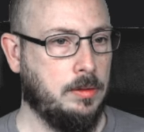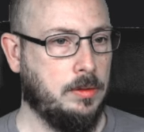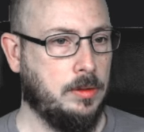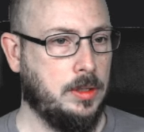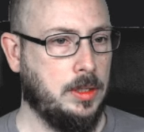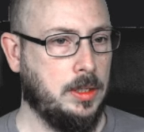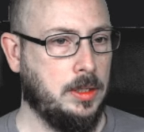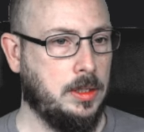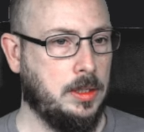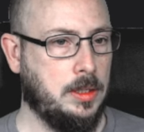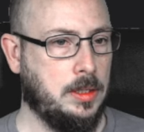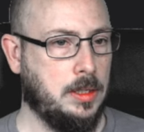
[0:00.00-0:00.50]

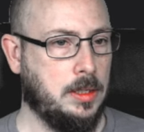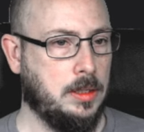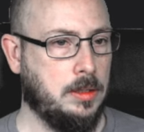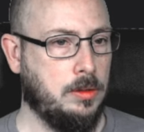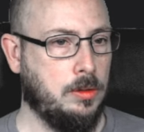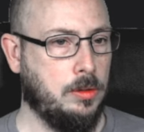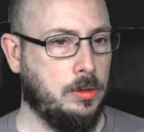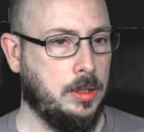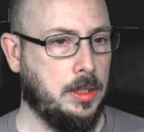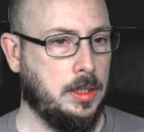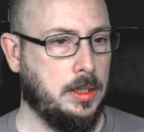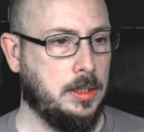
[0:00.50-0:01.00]
since it does
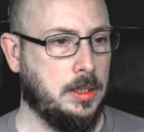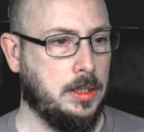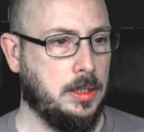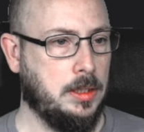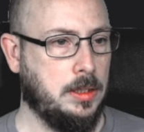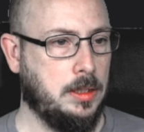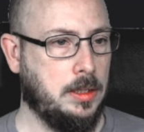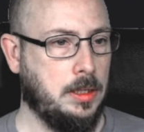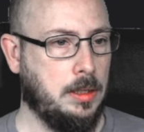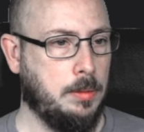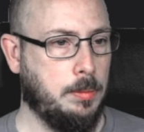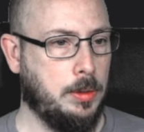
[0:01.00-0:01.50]
not
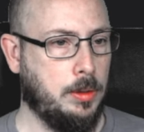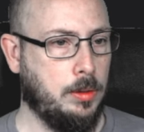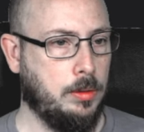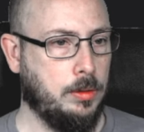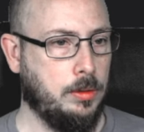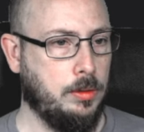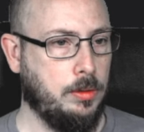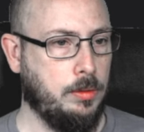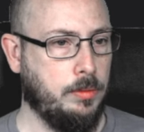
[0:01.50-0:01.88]
exist in the Bolt.new